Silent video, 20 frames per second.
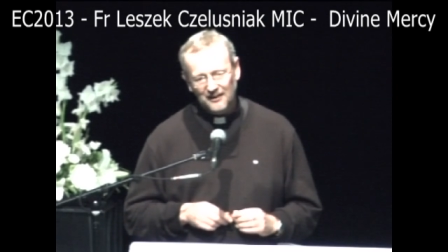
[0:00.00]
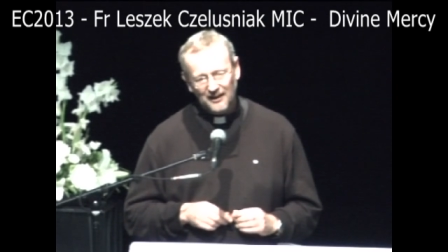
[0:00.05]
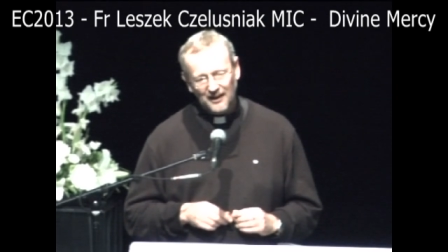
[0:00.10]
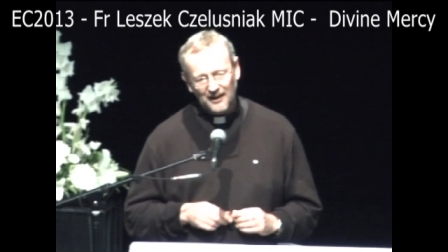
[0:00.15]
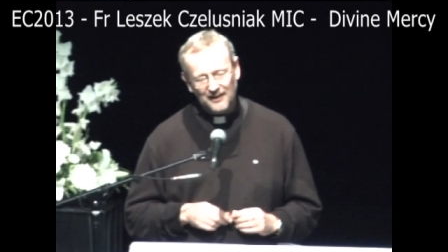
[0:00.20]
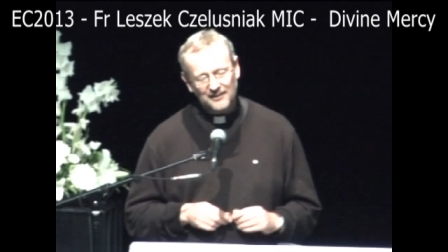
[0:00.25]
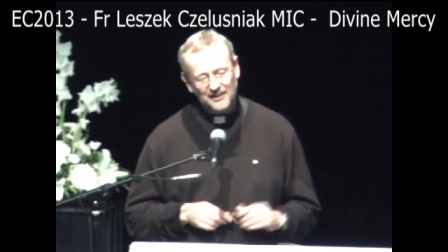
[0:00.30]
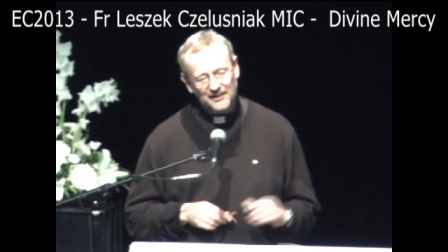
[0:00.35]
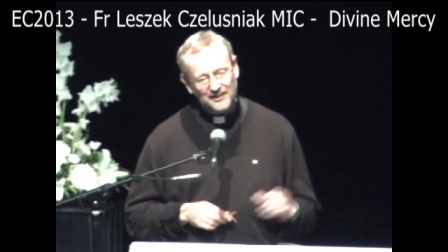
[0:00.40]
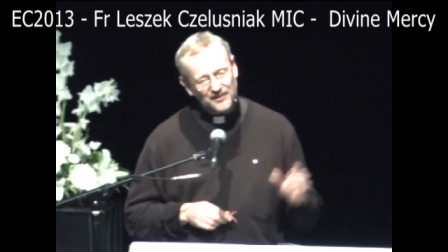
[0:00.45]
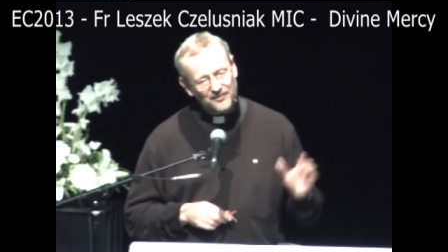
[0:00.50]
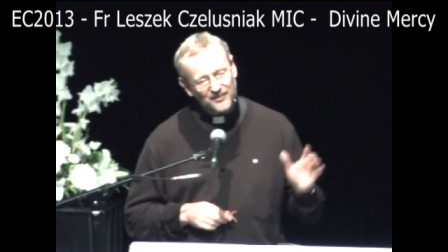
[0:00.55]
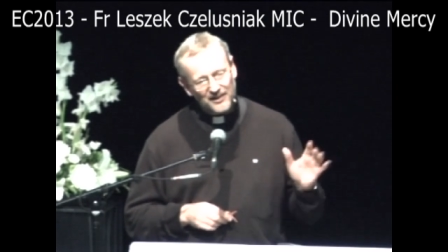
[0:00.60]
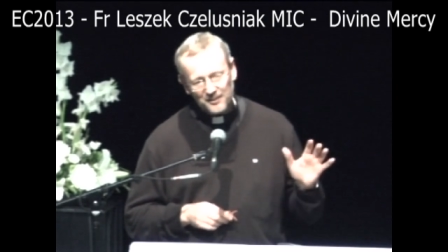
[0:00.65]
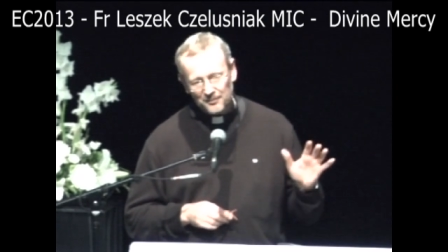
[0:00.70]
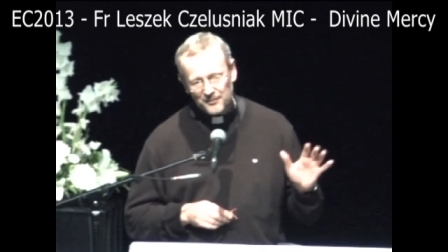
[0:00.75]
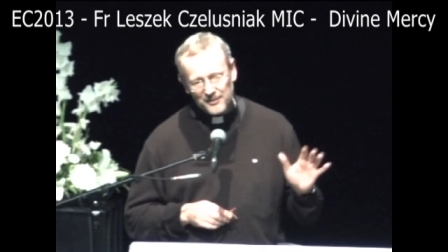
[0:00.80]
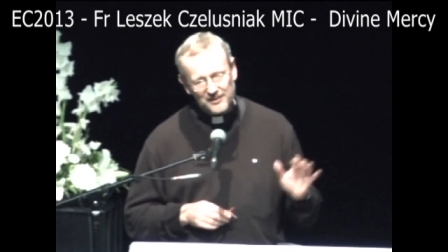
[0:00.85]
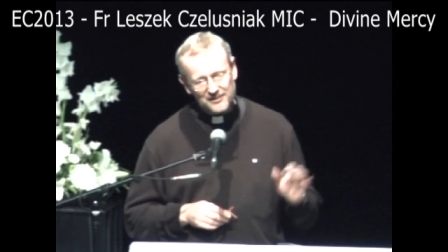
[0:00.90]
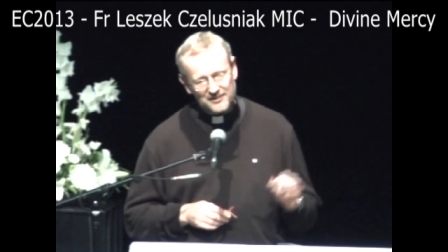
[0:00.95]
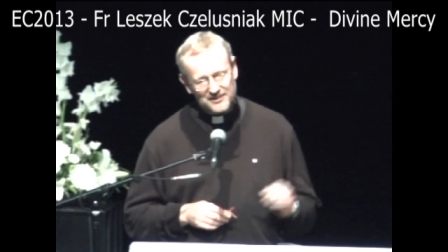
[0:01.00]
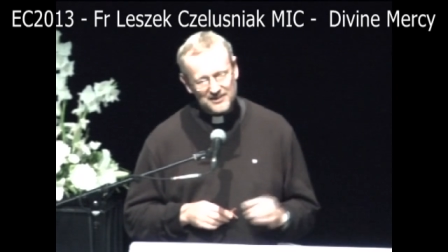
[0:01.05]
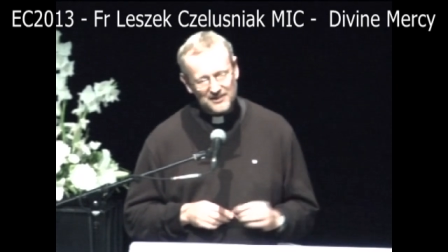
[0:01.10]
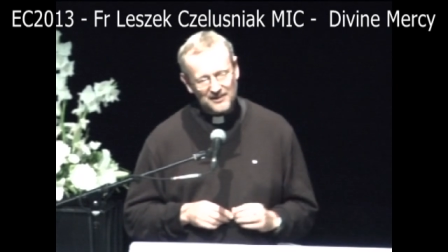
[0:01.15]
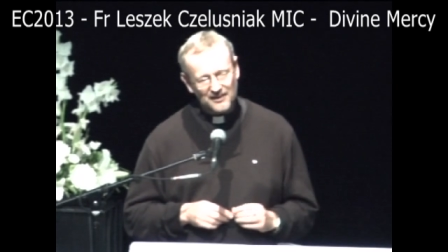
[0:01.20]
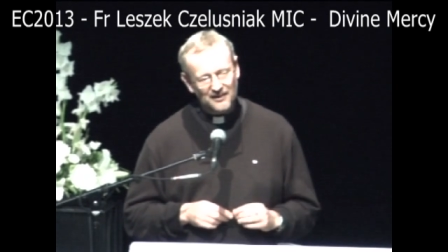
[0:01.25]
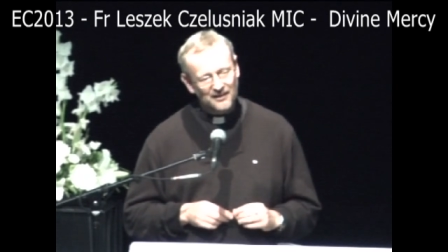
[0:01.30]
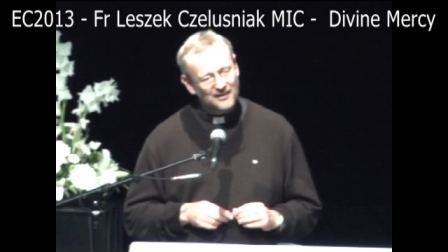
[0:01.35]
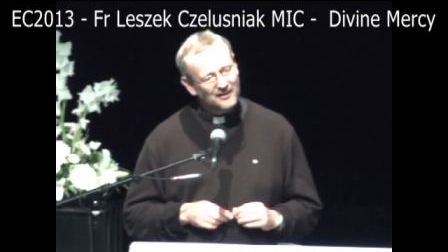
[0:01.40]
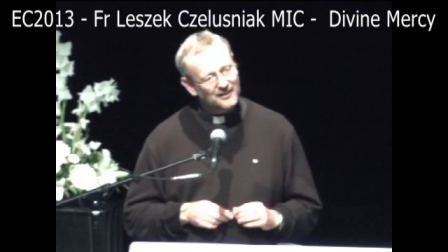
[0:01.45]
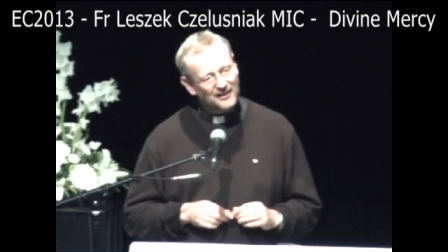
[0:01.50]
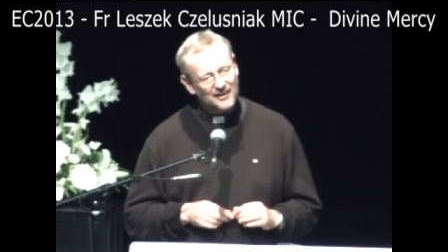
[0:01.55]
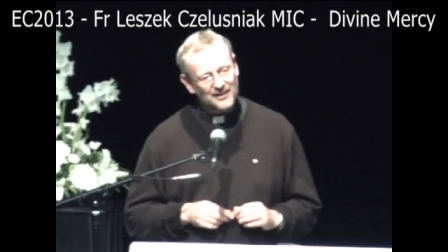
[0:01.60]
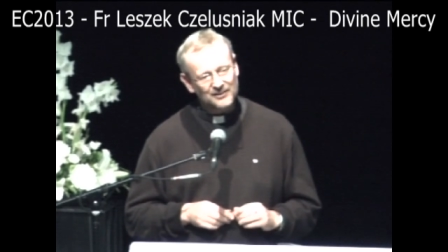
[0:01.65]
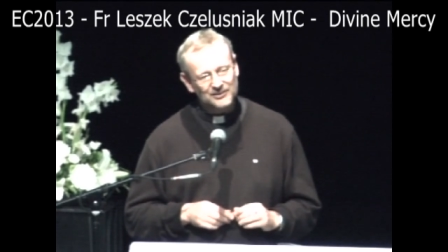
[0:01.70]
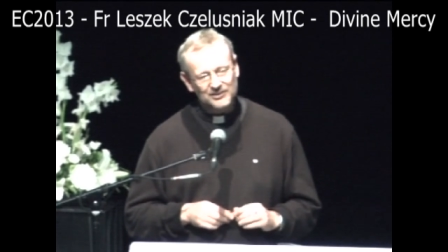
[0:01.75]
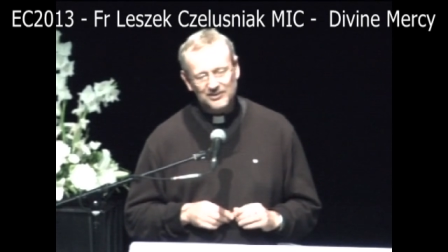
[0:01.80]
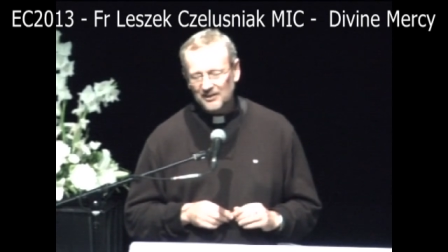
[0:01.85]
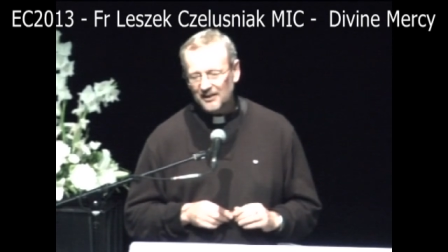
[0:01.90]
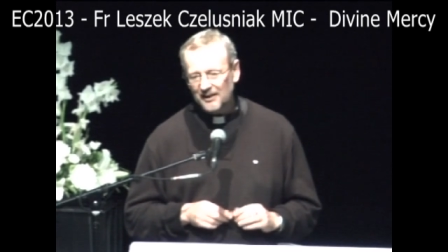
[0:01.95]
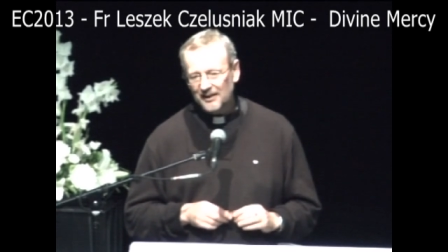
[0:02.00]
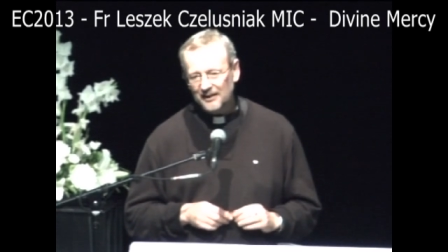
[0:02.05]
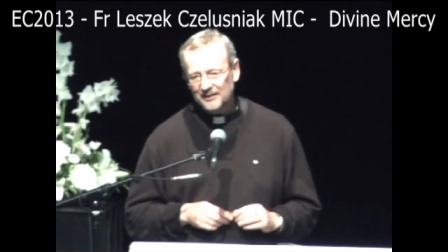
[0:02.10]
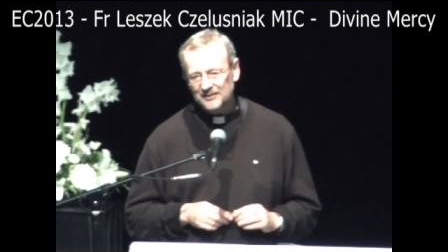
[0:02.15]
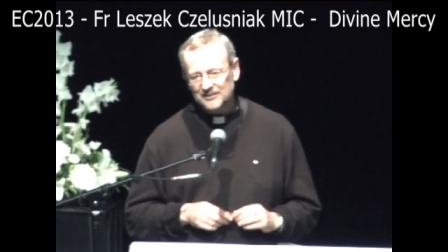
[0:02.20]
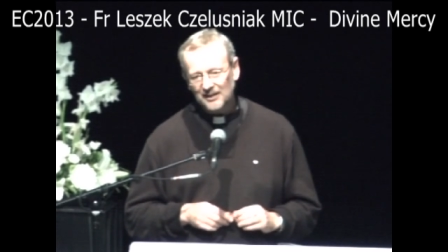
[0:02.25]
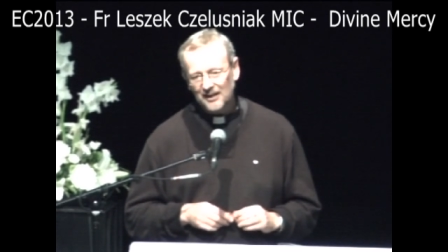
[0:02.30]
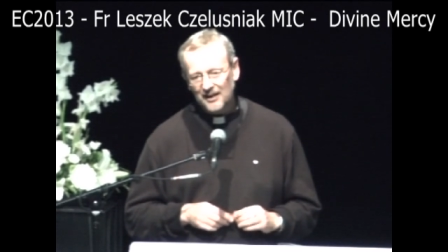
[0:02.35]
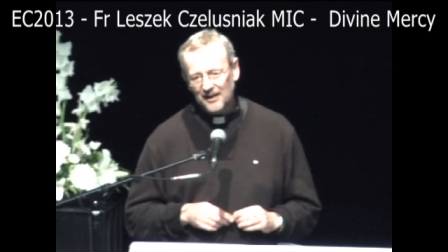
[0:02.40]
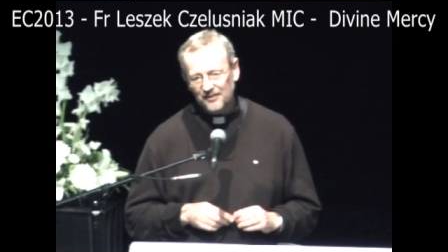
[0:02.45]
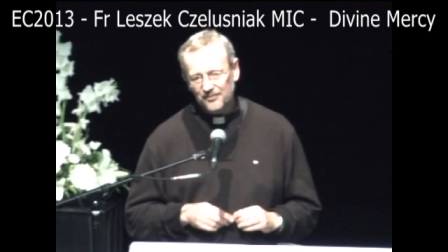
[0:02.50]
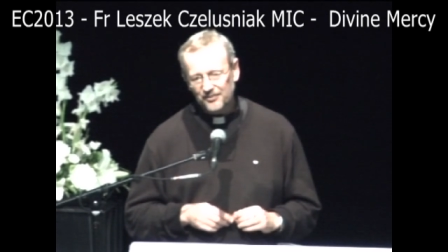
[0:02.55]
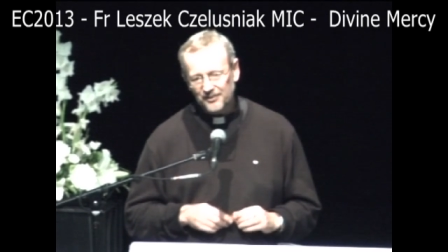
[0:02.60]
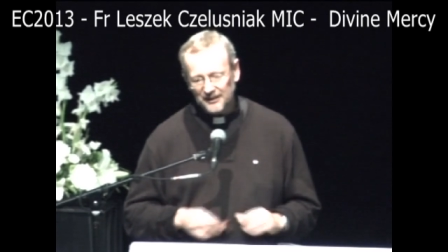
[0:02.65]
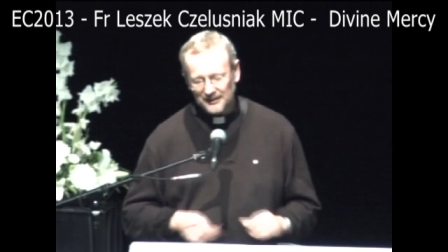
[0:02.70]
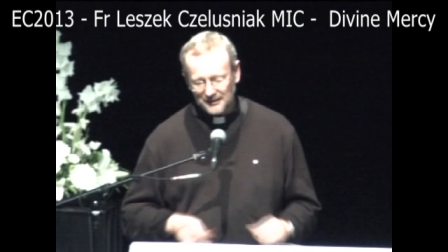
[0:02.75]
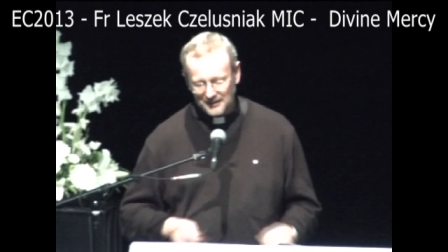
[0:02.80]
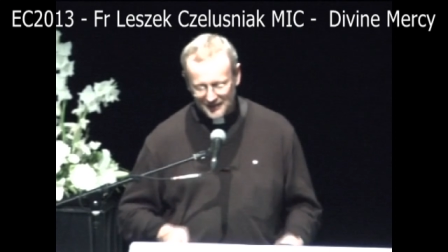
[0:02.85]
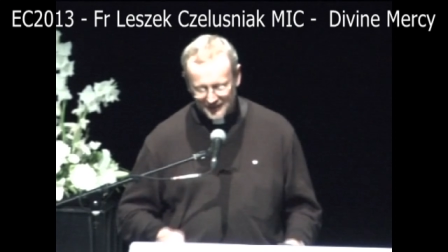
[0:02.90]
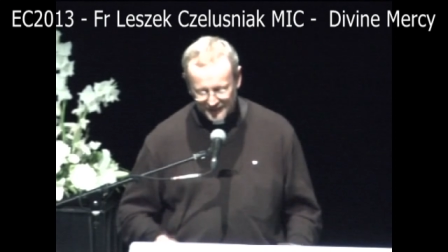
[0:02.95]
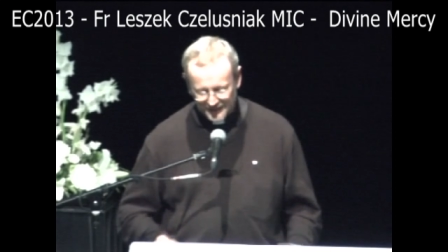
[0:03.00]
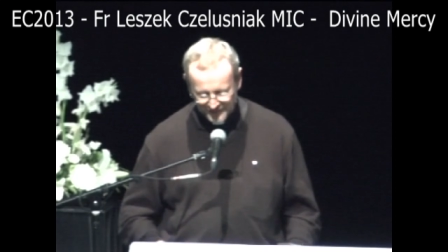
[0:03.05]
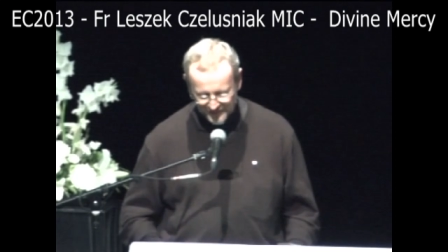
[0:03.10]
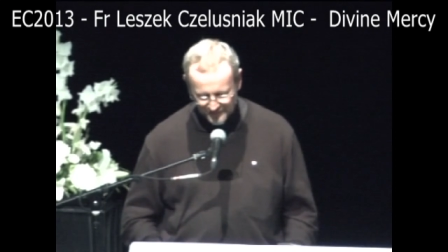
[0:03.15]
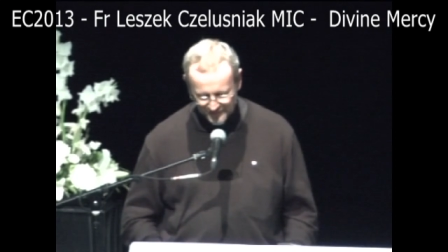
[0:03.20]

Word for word: And the divine mercy can change everything.